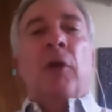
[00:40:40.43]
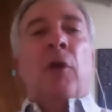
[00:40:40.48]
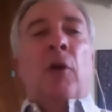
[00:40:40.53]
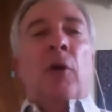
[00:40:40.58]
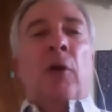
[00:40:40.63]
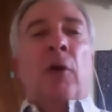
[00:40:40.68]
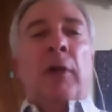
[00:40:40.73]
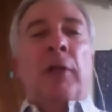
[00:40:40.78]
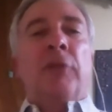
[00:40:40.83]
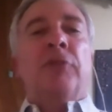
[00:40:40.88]

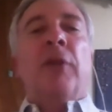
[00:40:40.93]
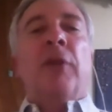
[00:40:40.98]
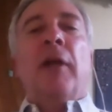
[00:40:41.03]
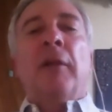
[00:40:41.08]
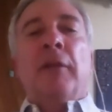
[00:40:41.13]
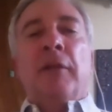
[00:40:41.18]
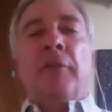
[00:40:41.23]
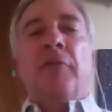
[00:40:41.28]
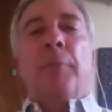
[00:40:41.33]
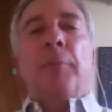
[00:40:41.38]
or he's
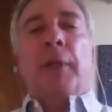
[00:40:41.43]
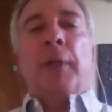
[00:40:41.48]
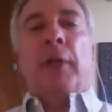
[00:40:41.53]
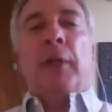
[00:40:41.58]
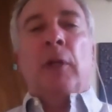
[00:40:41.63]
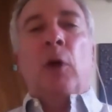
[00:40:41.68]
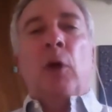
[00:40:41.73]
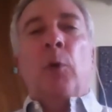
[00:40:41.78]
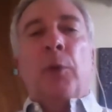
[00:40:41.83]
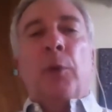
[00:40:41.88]
not leaving me
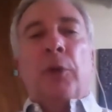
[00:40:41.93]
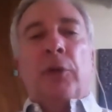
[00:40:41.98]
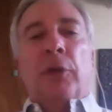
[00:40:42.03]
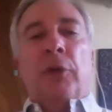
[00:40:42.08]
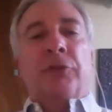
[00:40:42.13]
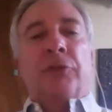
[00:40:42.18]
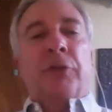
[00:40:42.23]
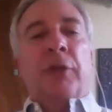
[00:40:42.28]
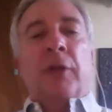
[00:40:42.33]
alone with this.